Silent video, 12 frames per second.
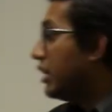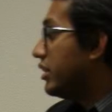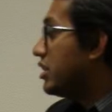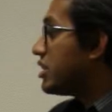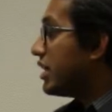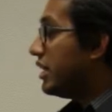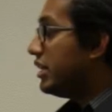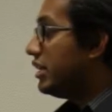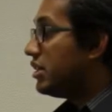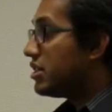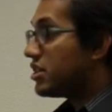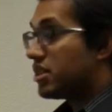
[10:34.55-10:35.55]
This
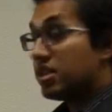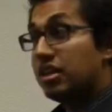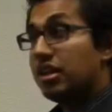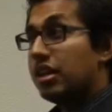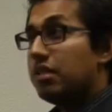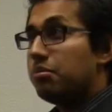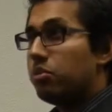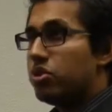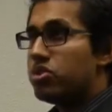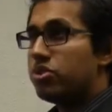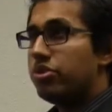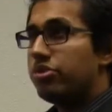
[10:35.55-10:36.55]
idea is thinking
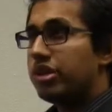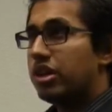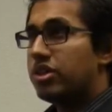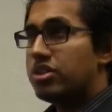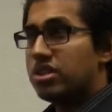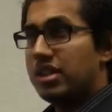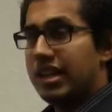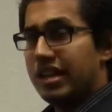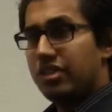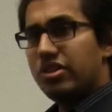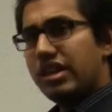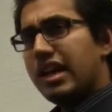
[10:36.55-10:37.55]
more so in regards to like,
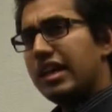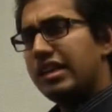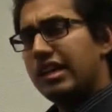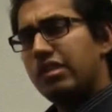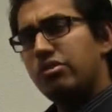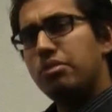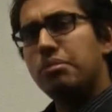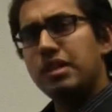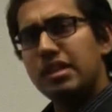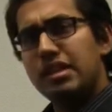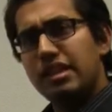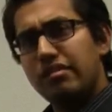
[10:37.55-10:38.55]
oh yeah, that would be
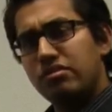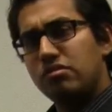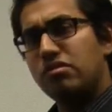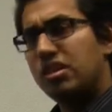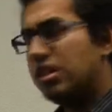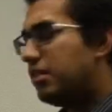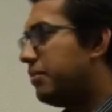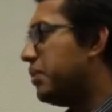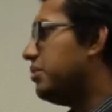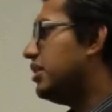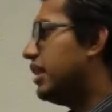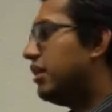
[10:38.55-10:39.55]
a level 1,
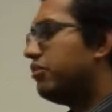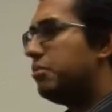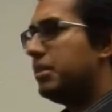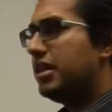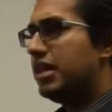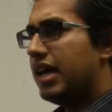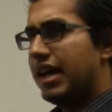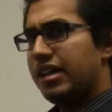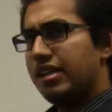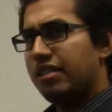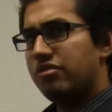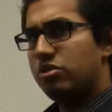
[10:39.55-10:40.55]
maybe that would be at
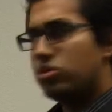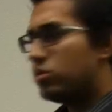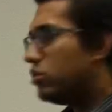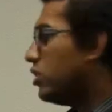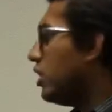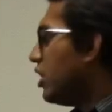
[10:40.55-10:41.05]
a level 2,